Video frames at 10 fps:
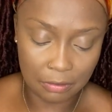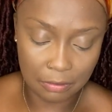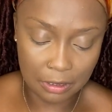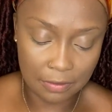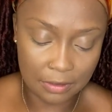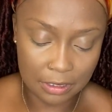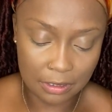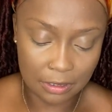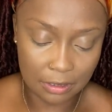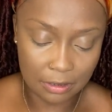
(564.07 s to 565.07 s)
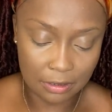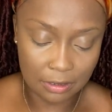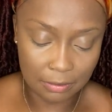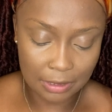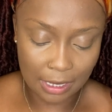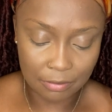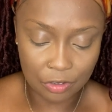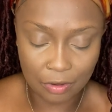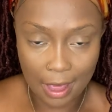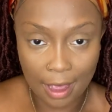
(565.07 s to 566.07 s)
give distance. Sometimes
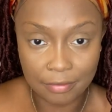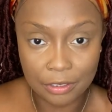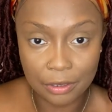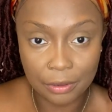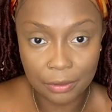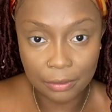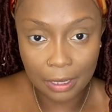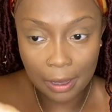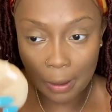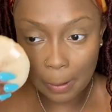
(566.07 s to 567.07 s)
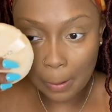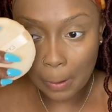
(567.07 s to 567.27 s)
you have to, like,